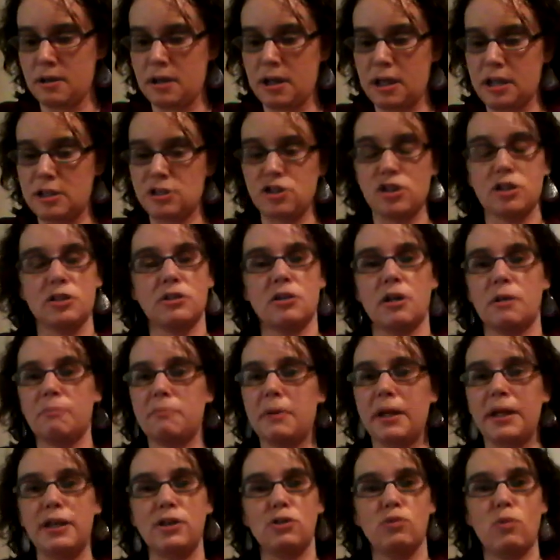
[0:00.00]
it's just on
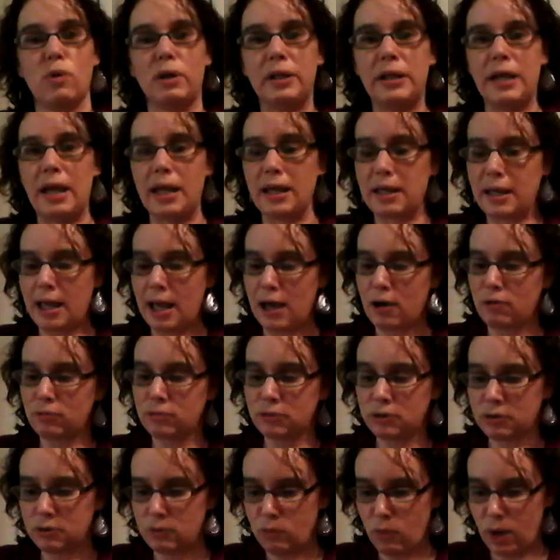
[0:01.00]
plain 28
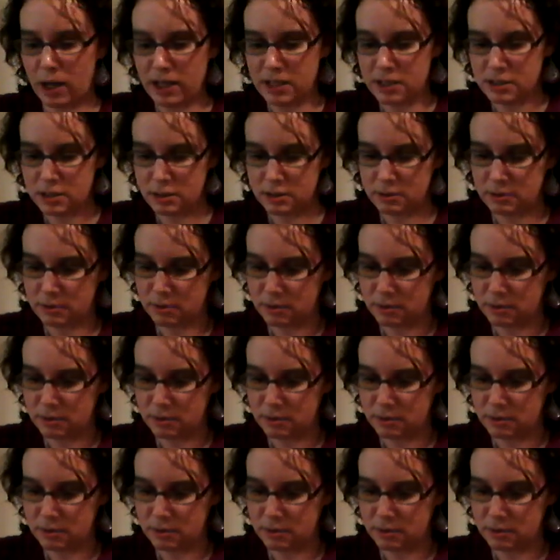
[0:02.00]
count white